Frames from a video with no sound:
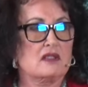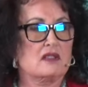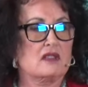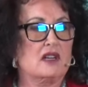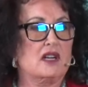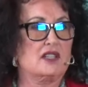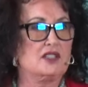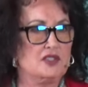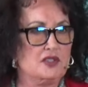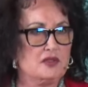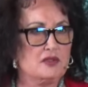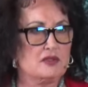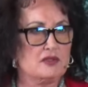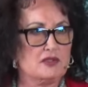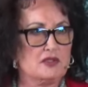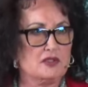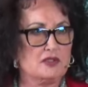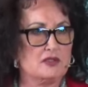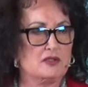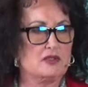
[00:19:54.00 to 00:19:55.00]
on you.
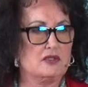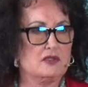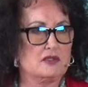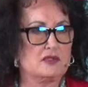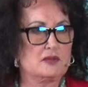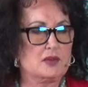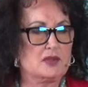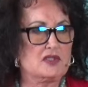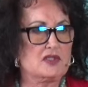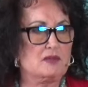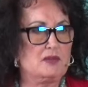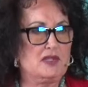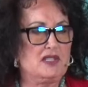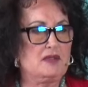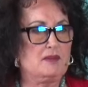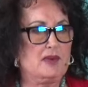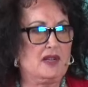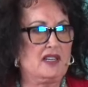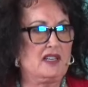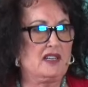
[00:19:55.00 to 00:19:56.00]
You're, you're supposed to be
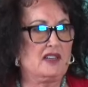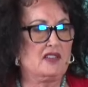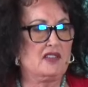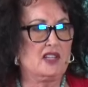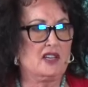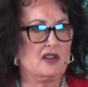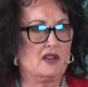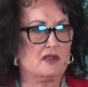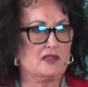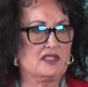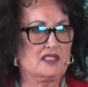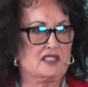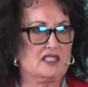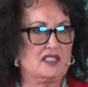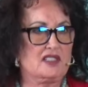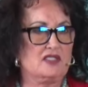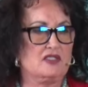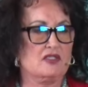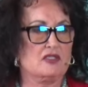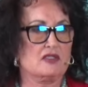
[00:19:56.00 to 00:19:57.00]
depending, and then all of a
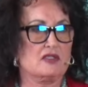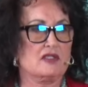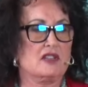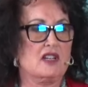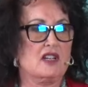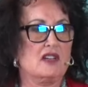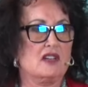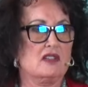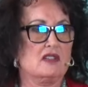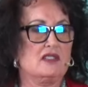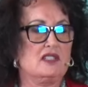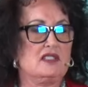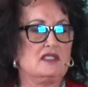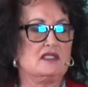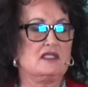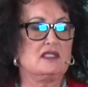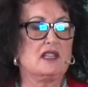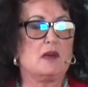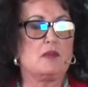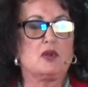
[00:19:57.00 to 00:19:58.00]
sudden you're these
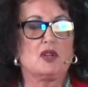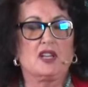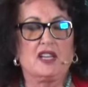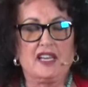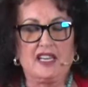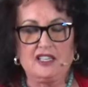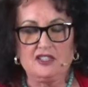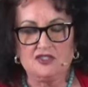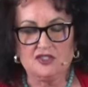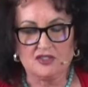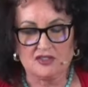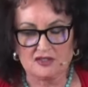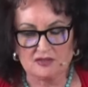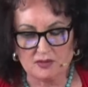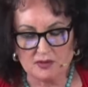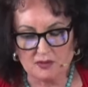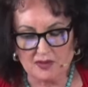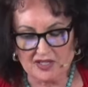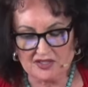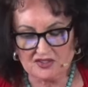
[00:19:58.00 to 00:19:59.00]
double agents.
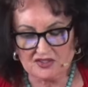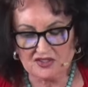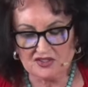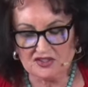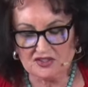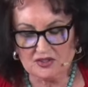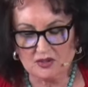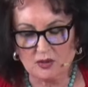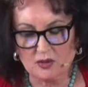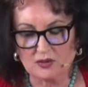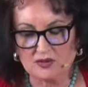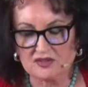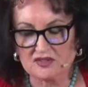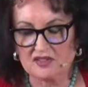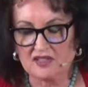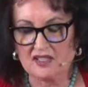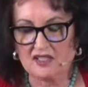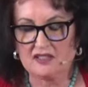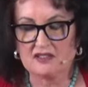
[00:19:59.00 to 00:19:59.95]
We watch these shows, and